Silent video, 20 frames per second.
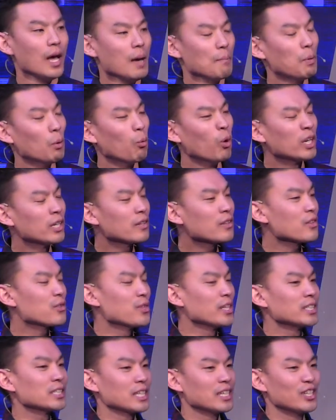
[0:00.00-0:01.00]
But one of the
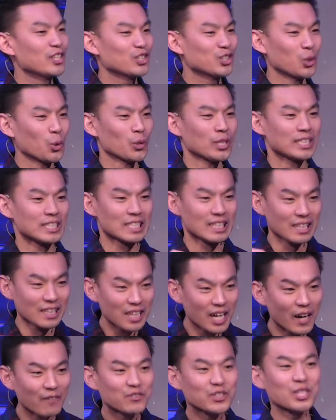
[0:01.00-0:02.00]
things that historians
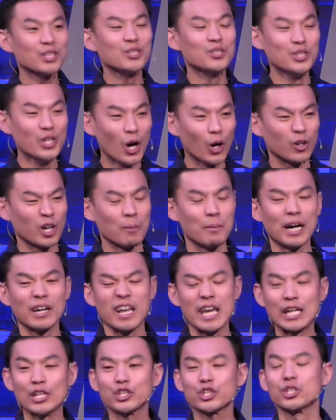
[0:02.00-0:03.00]
love to note about
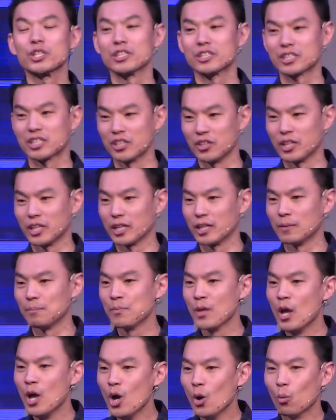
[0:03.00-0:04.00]
ancient Assyria
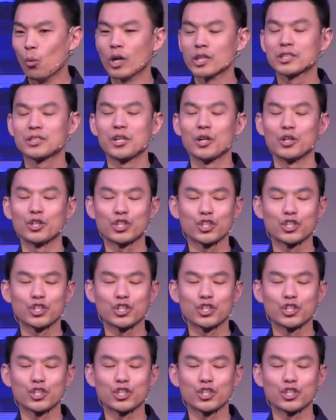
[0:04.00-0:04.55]
was their